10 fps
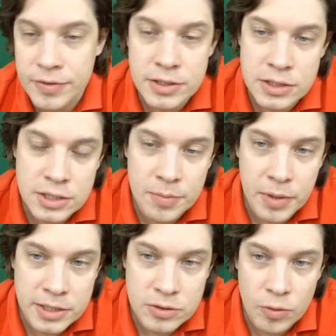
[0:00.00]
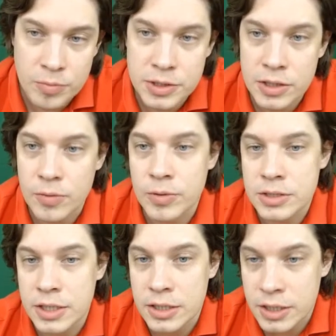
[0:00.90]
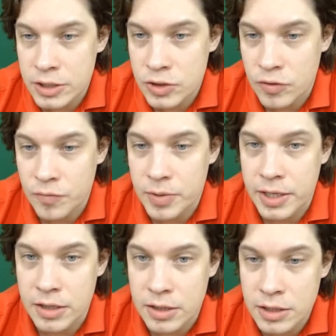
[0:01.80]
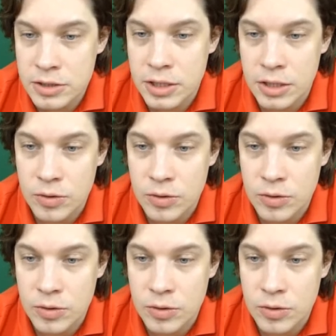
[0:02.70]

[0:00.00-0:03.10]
This is the best option with the intention of playing this and